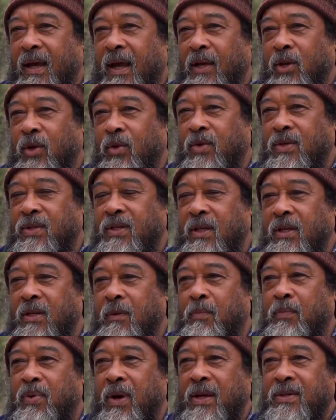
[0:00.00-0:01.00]
And you see
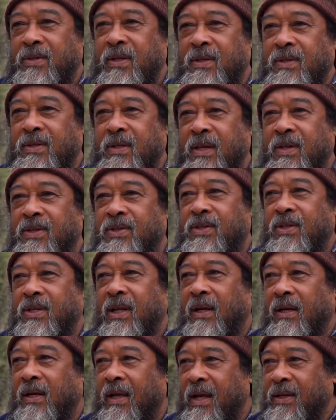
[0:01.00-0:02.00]
the presence is
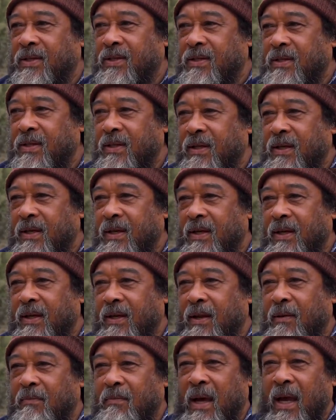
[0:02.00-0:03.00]
stillness,
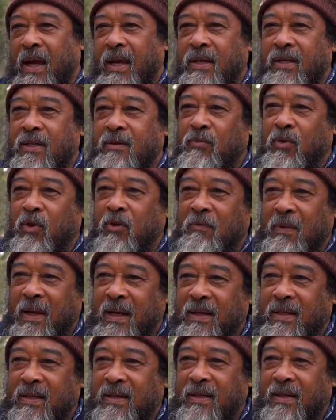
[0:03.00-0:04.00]
the mind is
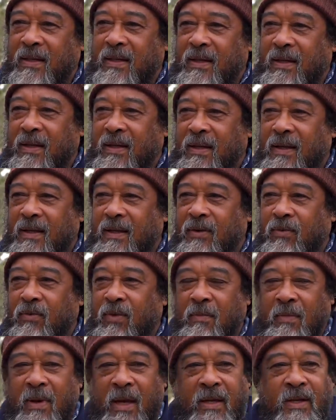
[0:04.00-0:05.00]
movement.
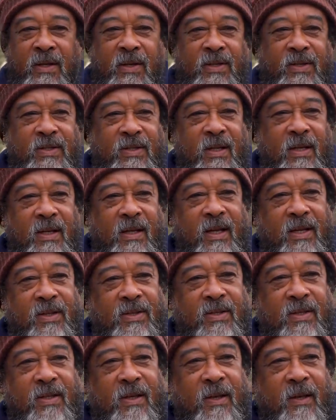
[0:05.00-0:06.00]
Remain in the
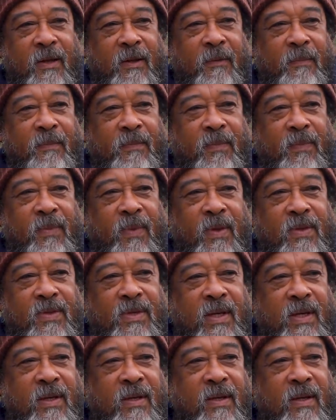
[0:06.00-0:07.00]
stillness. You
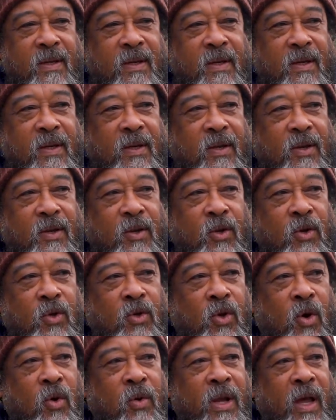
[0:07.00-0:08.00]
see?
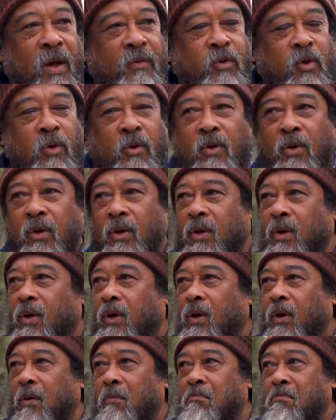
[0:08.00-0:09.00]
You don't have to
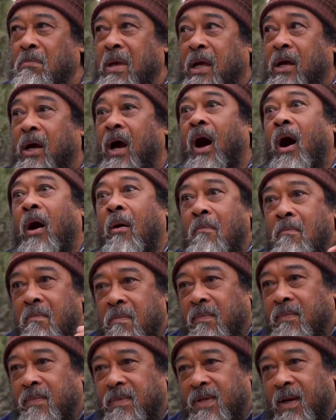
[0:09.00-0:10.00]

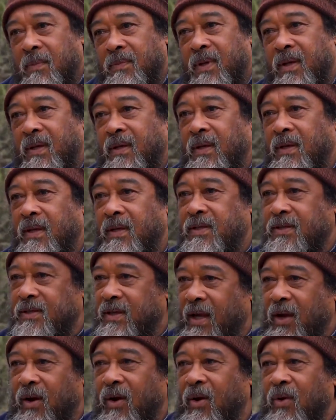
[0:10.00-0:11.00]
become something. It's
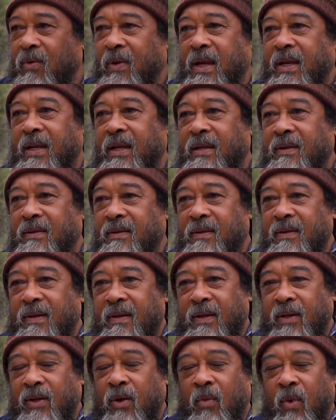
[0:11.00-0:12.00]
there already.
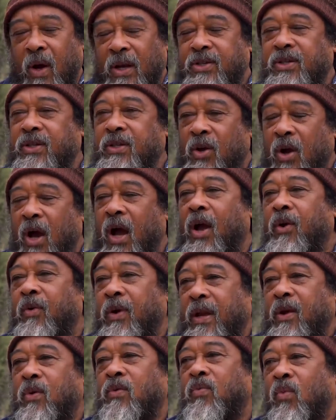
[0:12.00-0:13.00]
And you're watching, you're
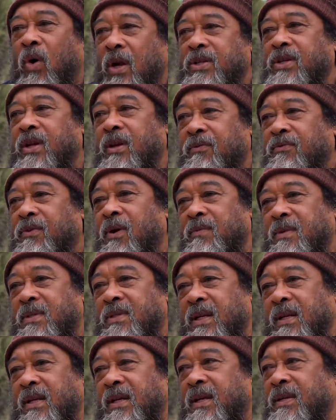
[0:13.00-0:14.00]
already watching from
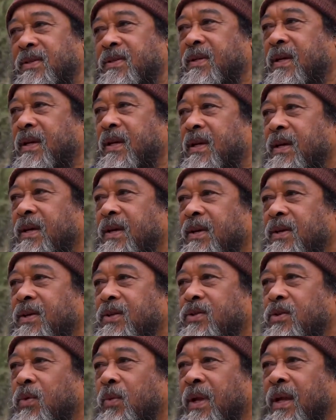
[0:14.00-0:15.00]
stillness.
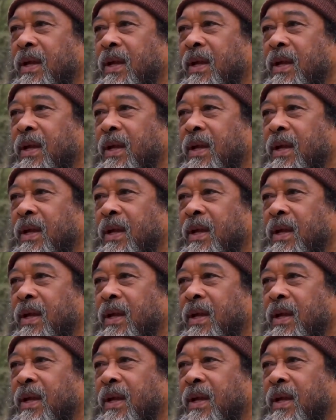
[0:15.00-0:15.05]
So